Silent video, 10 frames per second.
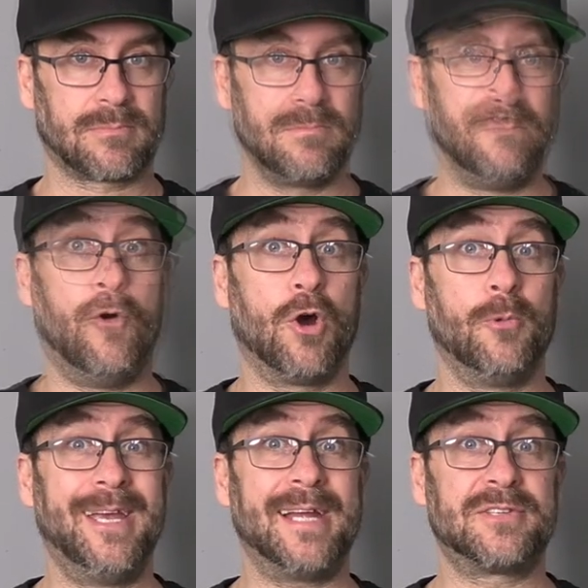Before
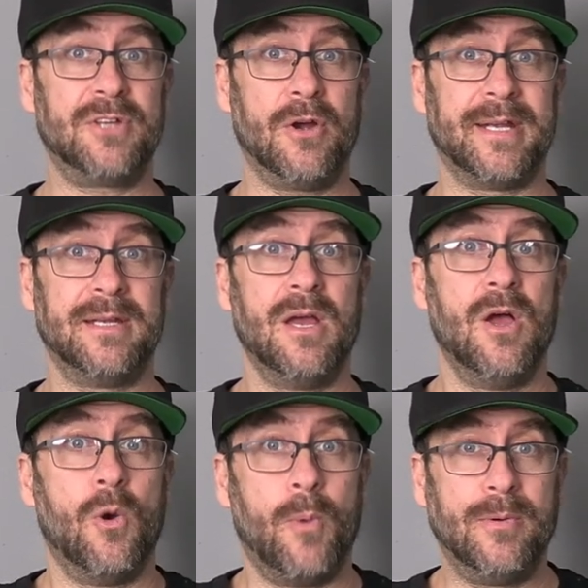we get started,
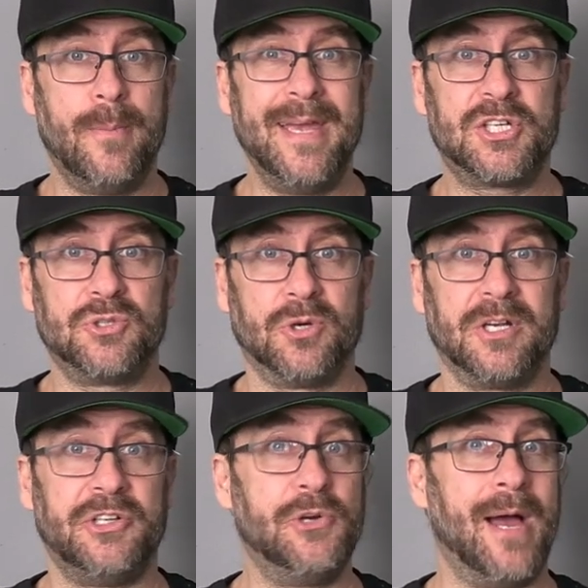we will make
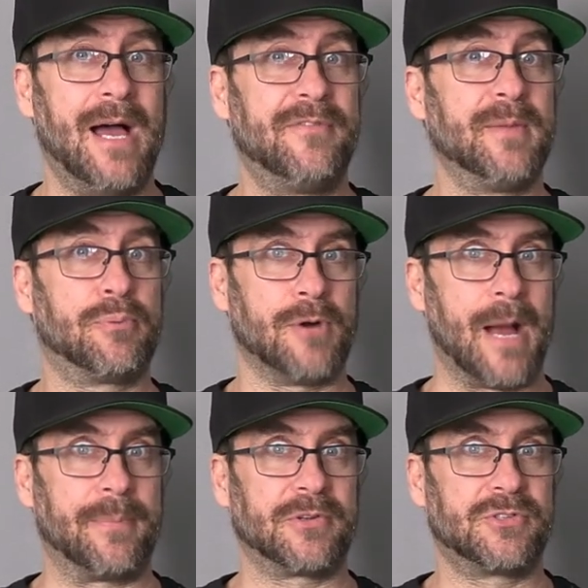sure you have the
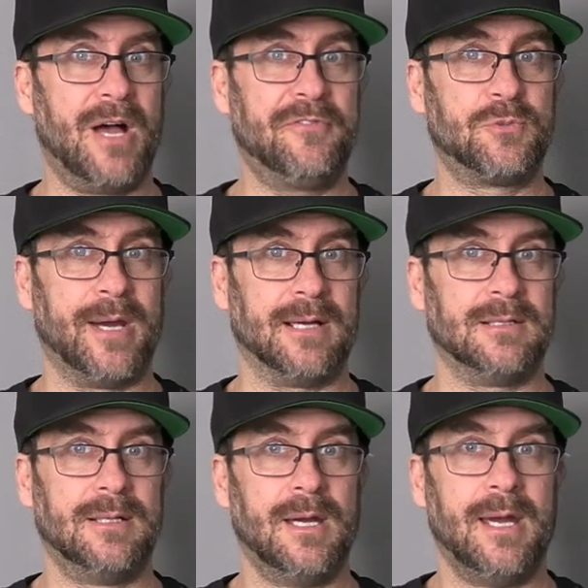proper software.
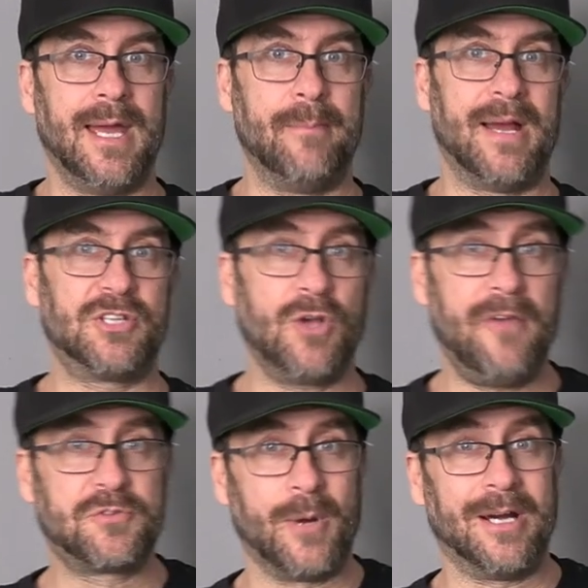And by
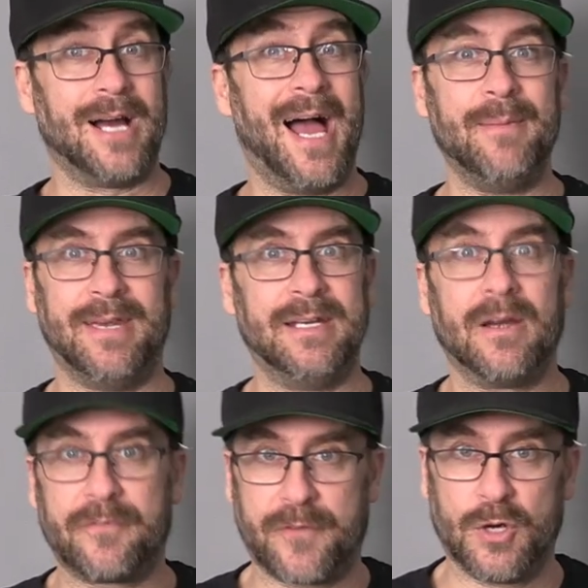software, I mean
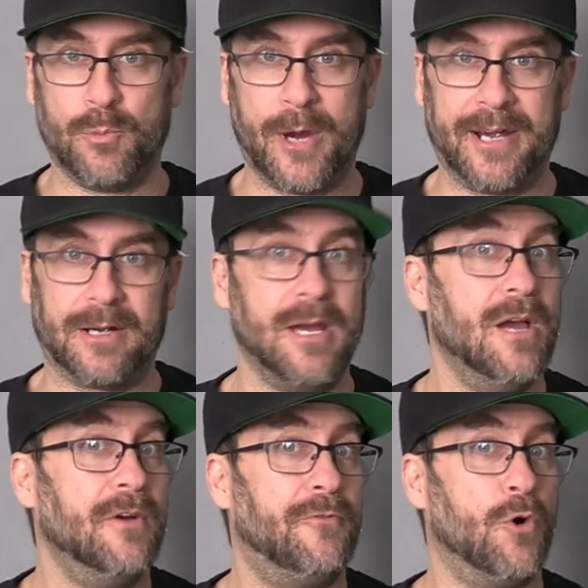firmware
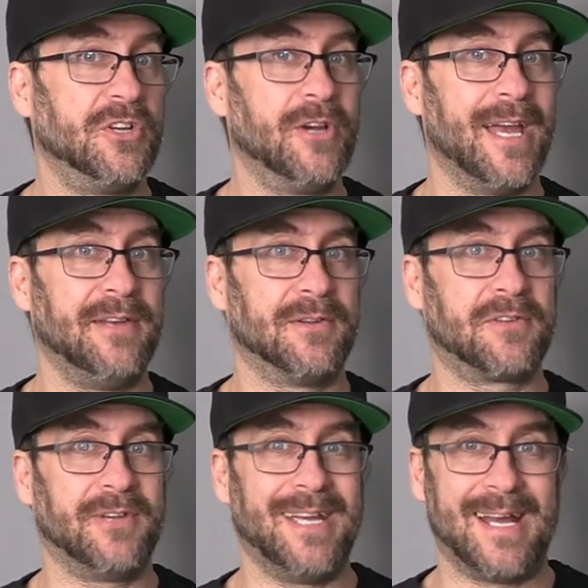for your Ender
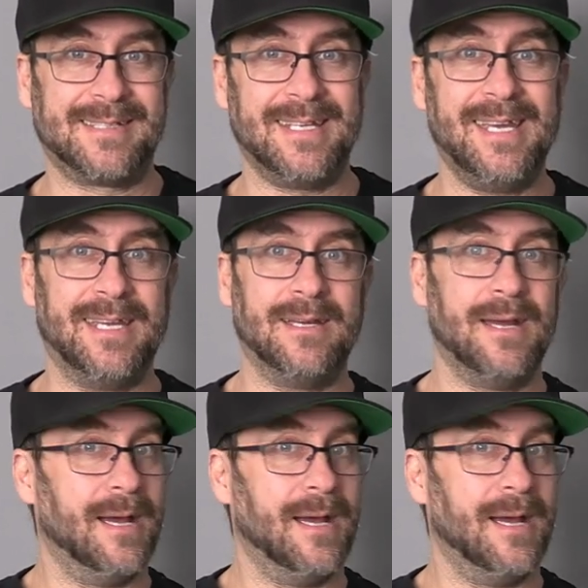3 SE.